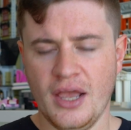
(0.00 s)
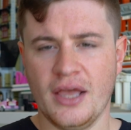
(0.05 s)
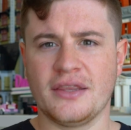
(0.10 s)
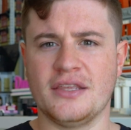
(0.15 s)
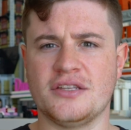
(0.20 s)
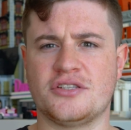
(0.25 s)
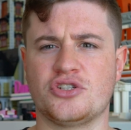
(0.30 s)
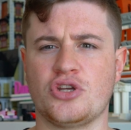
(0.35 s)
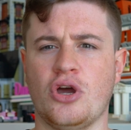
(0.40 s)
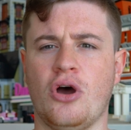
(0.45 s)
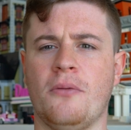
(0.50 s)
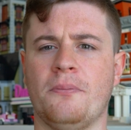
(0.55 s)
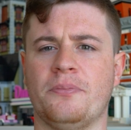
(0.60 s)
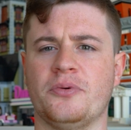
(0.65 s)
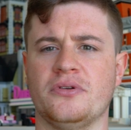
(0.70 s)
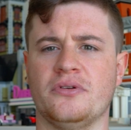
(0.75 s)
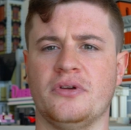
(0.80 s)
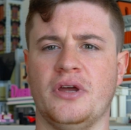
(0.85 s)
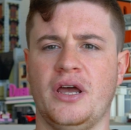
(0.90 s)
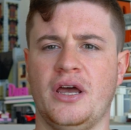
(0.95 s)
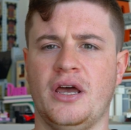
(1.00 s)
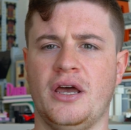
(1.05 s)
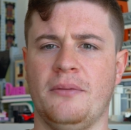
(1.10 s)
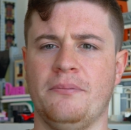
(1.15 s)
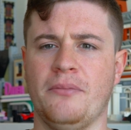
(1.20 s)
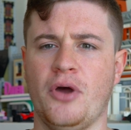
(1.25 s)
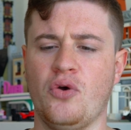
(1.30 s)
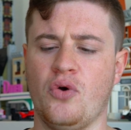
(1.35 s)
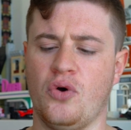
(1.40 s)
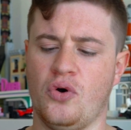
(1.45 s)
This top
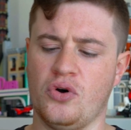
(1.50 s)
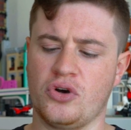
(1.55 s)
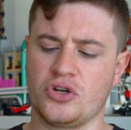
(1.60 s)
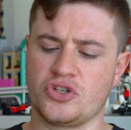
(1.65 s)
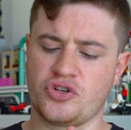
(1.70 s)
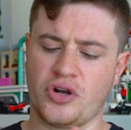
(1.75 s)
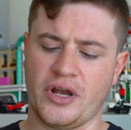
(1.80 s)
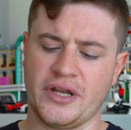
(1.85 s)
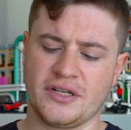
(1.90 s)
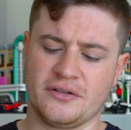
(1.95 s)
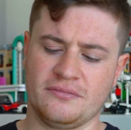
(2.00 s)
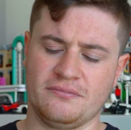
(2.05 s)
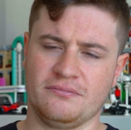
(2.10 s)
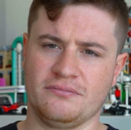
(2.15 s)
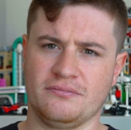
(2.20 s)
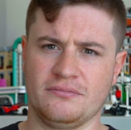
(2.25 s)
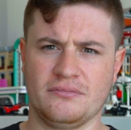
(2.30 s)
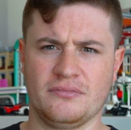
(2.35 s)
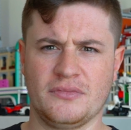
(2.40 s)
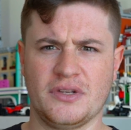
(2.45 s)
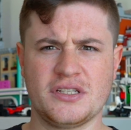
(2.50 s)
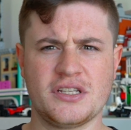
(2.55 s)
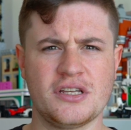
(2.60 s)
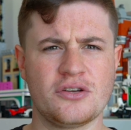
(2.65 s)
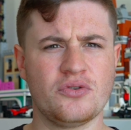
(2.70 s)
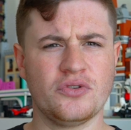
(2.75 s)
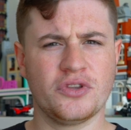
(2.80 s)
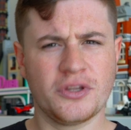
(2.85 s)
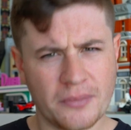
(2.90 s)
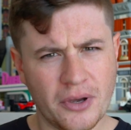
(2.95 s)
Mohawk Trident, is it
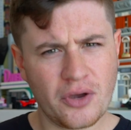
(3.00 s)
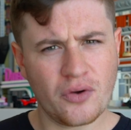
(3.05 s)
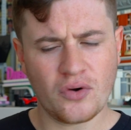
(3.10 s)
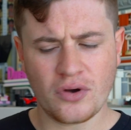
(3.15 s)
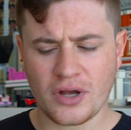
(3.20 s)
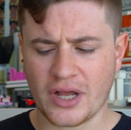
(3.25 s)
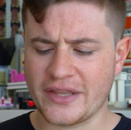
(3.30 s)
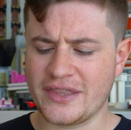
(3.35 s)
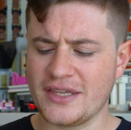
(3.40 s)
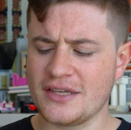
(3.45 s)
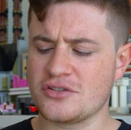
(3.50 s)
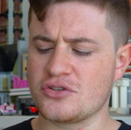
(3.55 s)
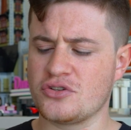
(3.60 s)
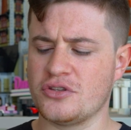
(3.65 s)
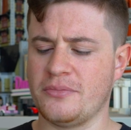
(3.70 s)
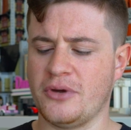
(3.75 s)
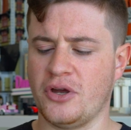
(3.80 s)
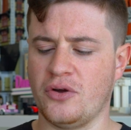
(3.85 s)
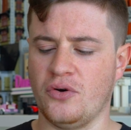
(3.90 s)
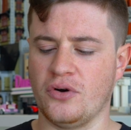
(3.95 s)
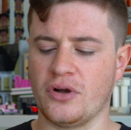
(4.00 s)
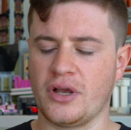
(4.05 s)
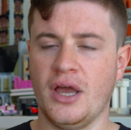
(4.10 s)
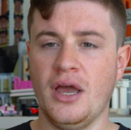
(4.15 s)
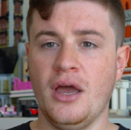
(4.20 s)
called the Mohawk? I think it's called the Mohawk.